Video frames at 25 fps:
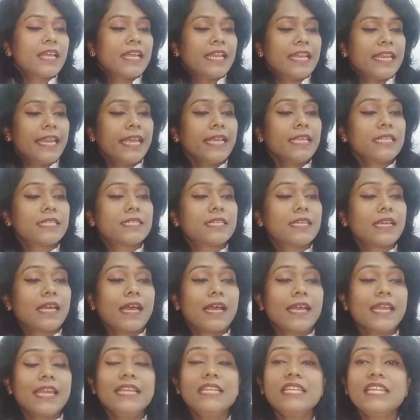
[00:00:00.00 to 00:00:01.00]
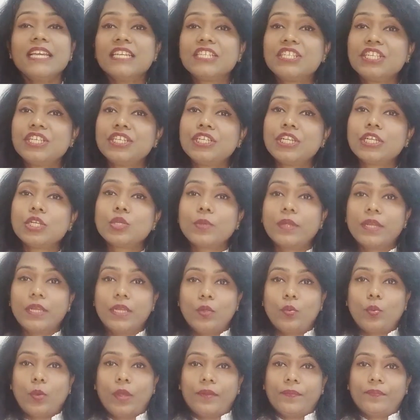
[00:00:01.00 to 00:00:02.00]
Next, in agenda
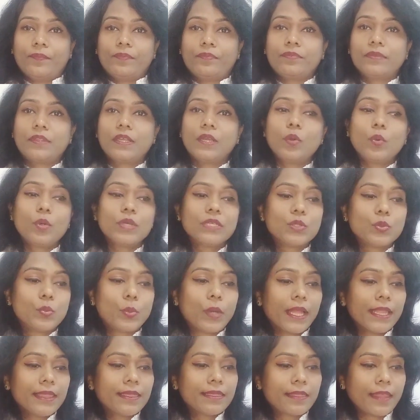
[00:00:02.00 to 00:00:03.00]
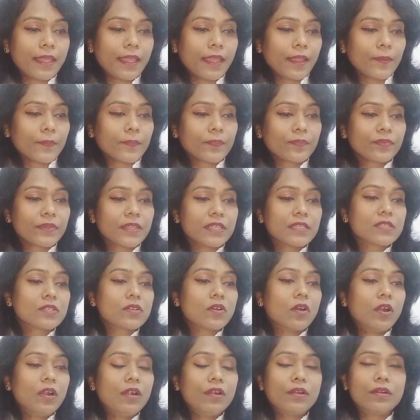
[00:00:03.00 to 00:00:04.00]
21, there was one thing is
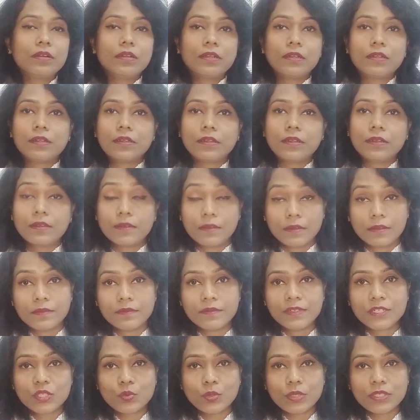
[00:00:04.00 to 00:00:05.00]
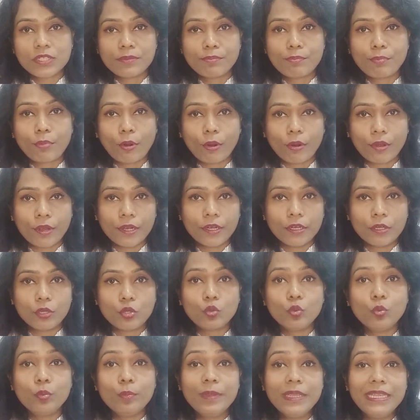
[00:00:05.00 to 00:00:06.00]
called which was important
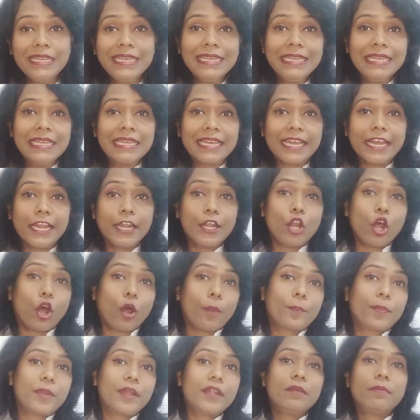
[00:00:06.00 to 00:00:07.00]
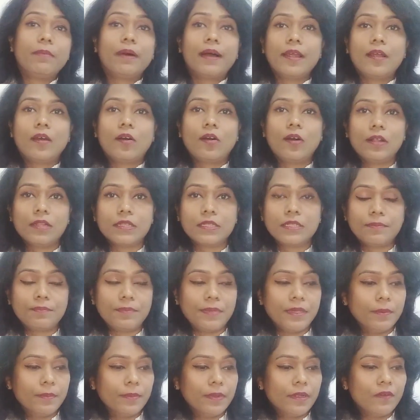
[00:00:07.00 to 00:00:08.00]
to be adopted by all the
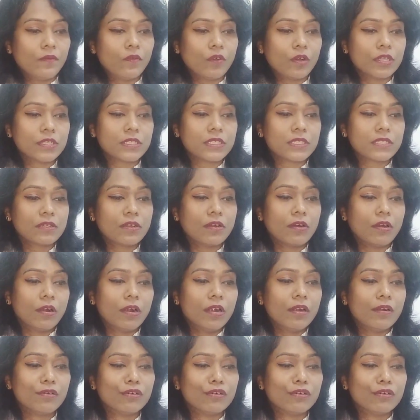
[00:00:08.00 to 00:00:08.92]
people, was called